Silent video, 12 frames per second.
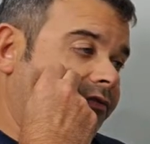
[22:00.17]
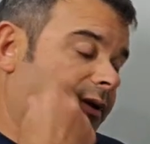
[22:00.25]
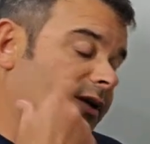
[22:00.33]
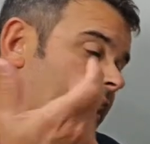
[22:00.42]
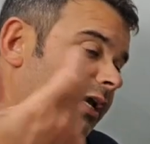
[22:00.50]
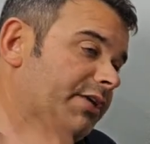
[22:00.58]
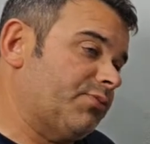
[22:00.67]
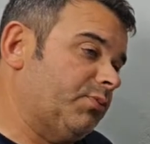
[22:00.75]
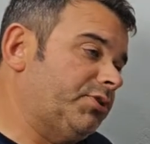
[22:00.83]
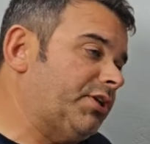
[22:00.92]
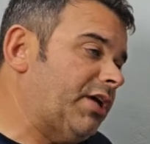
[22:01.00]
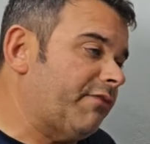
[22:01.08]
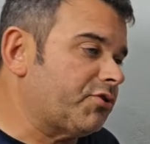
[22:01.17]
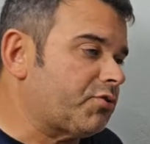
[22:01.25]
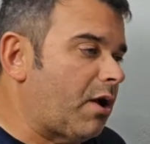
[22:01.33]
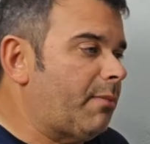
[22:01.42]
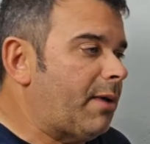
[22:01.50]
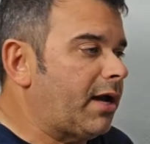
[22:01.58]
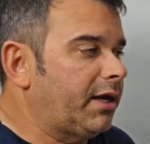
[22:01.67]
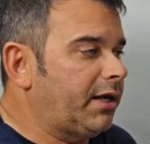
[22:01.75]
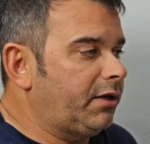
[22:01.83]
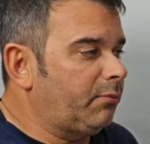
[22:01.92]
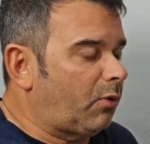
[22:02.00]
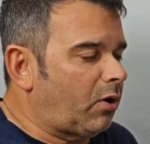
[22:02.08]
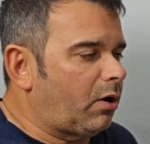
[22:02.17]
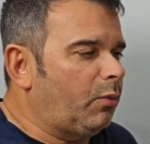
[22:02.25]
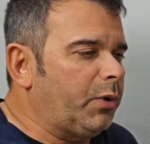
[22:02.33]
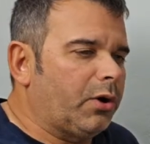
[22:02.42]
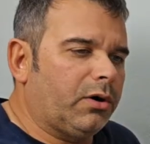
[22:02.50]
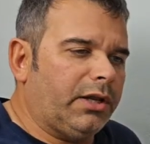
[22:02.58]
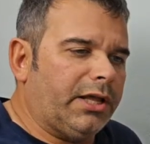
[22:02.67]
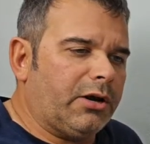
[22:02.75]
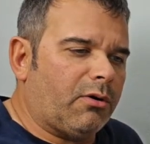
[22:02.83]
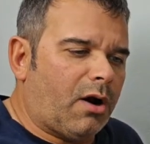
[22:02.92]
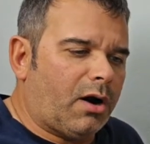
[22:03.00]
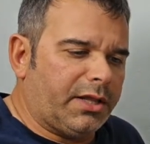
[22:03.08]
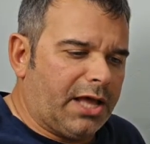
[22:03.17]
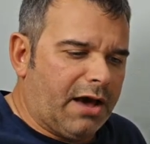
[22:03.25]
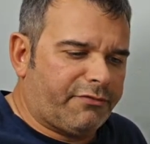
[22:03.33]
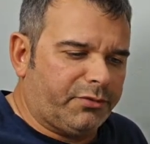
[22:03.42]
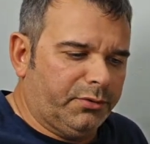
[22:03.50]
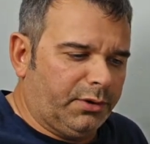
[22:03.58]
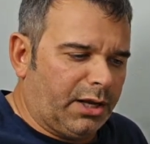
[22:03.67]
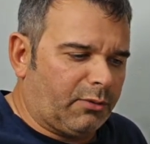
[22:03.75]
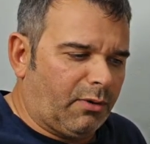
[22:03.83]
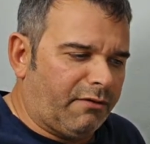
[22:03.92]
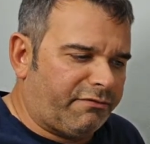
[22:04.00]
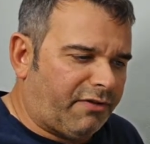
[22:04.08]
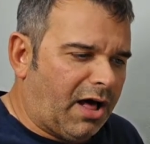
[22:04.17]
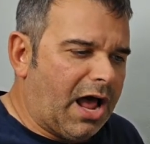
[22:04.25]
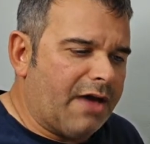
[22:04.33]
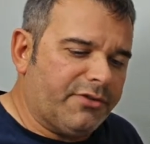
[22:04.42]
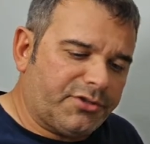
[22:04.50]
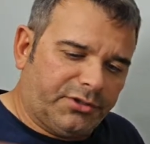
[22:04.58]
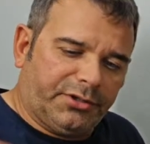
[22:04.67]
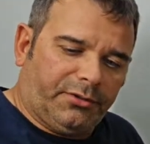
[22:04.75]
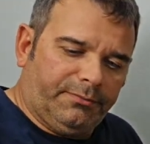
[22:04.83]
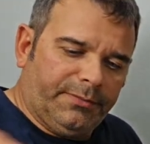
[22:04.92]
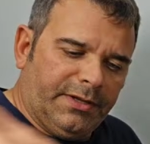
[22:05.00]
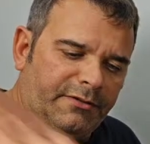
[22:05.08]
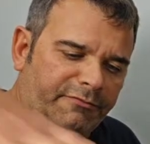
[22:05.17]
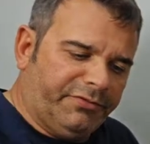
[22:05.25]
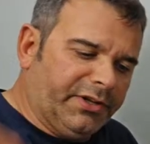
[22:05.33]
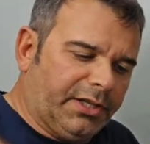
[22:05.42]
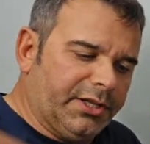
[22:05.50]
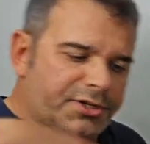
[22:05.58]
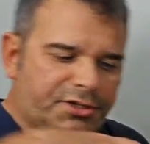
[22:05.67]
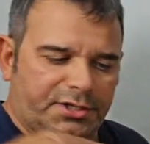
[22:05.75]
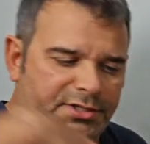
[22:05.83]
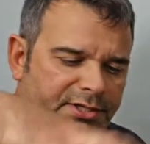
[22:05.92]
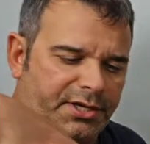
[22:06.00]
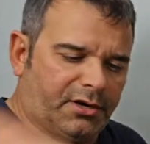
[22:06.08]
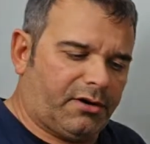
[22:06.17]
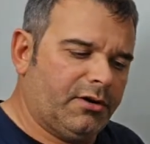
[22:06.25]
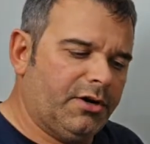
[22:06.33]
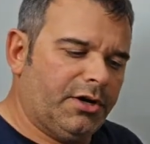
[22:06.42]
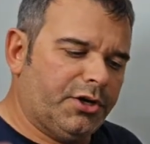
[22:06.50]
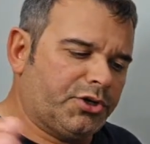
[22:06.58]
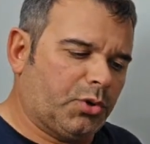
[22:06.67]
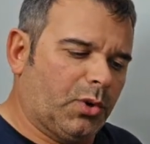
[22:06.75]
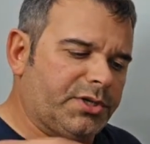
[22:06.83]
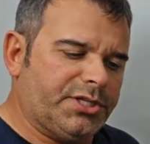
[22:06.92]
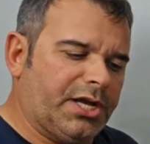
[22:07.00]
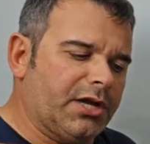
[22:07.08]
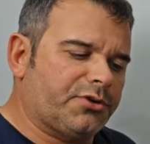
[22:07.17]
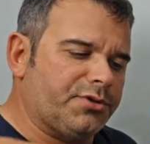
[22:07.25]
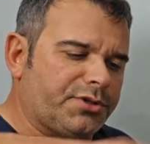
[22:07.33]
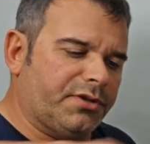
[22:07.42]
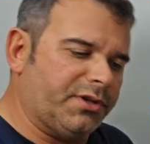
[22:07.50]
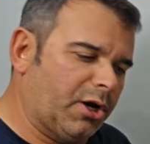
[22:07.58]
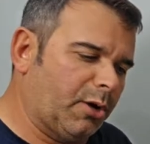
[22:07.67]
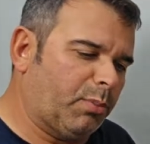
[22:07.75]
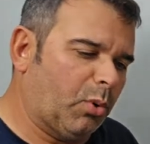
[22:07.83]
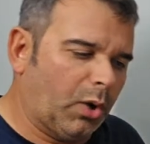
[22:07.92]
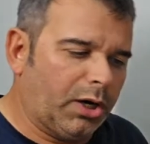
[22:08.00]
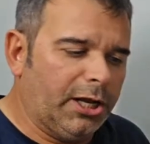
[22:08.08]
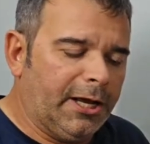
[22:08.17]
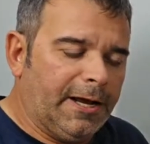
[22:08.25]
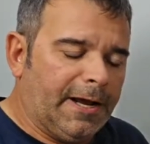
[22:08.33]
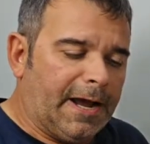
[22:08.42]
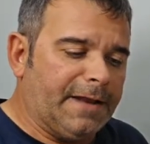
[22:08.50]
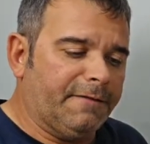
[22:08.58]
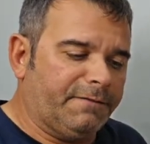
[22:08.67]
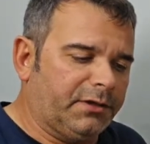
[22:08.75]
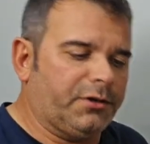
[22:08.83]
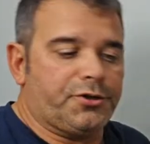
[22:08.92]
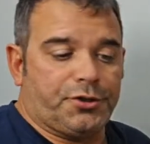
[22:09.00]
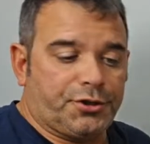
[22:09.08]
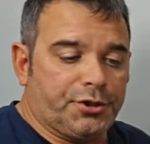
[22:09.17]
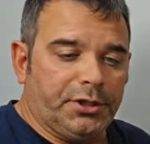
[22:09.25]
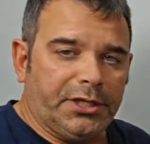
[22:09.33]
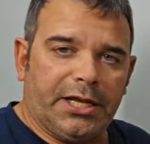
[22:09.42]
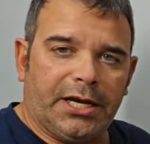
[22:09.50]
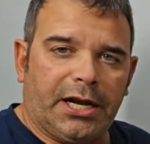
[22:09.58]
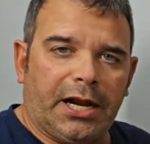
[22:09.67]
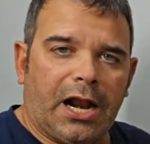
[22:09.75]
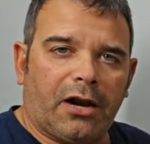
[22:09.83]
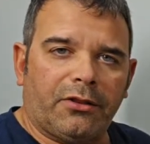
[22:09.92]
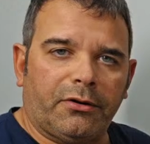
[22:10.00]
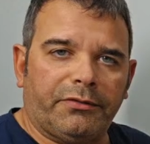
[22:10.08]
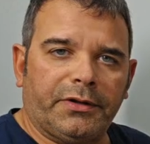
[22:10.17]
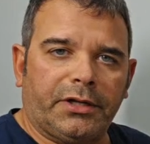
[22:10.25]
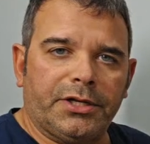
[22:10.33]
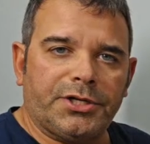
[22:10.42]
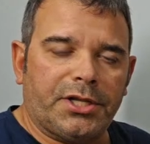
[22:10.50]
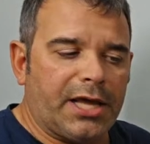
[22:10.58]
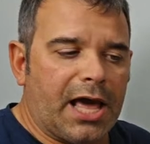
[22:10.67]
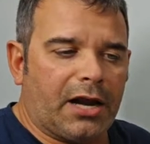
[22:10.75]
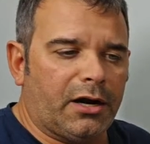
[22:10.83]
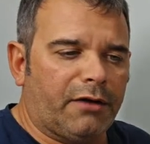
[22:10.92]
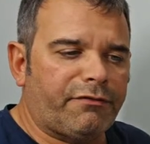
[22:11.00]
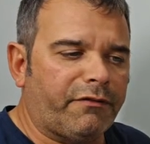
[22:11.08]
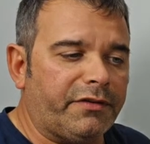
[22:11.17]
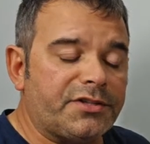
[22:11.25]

Like, I guess we'll just have to try back again tomorrow. We heard later on in the afternoon, like around 5, there's a little village that's there towards the entrance of the airport, and the villagers couldn't get in and out of their village, and they had enough of it.